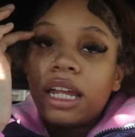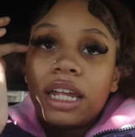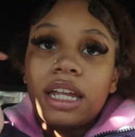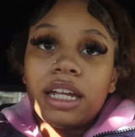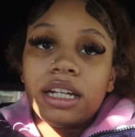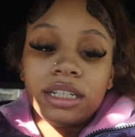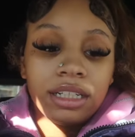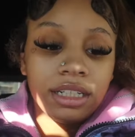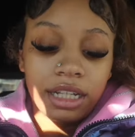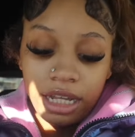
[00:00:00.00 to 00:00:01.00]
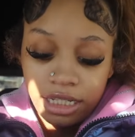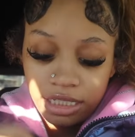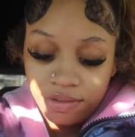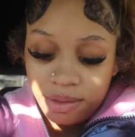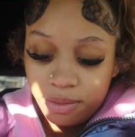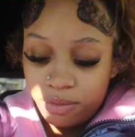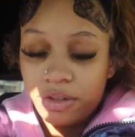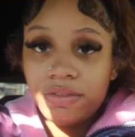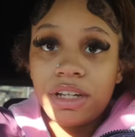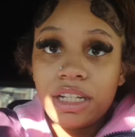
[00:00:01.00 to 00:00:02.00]
and yeah, it's gonna be
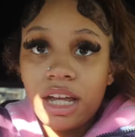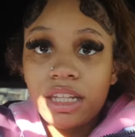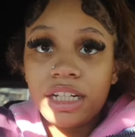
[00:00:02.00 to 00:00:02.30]
real fun, y'all.